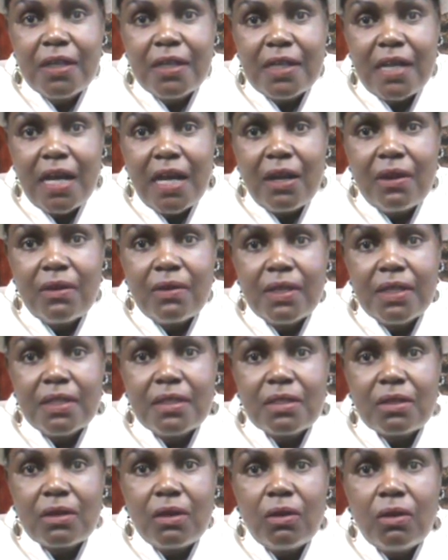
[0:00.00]
Now
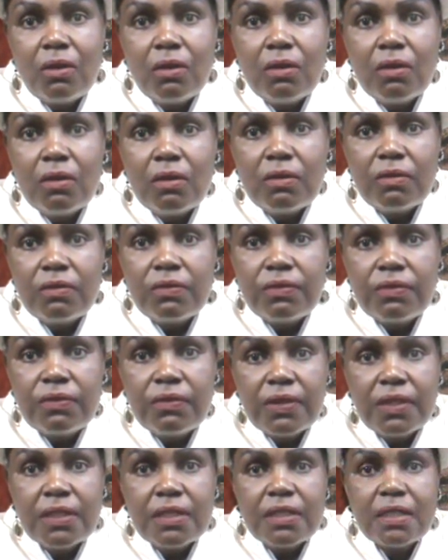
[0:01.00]
it's off.
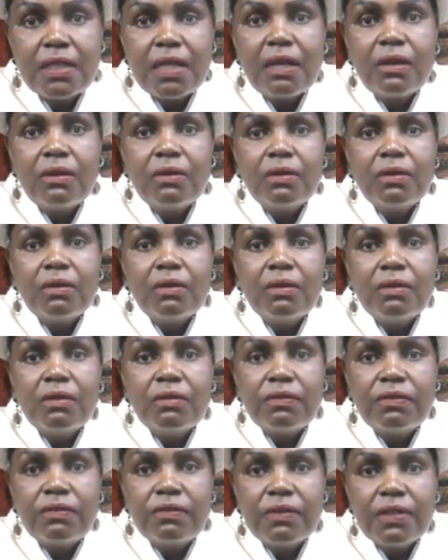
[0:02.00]
It's now
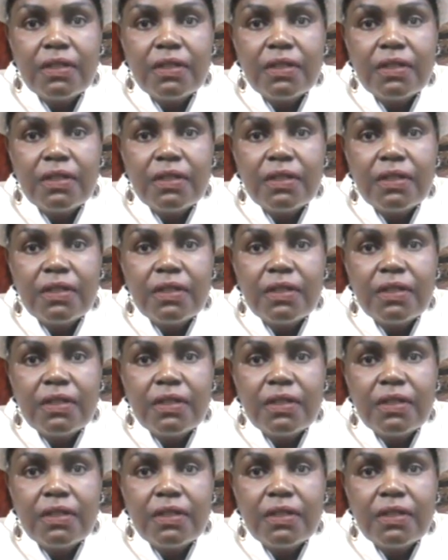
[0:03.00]
off.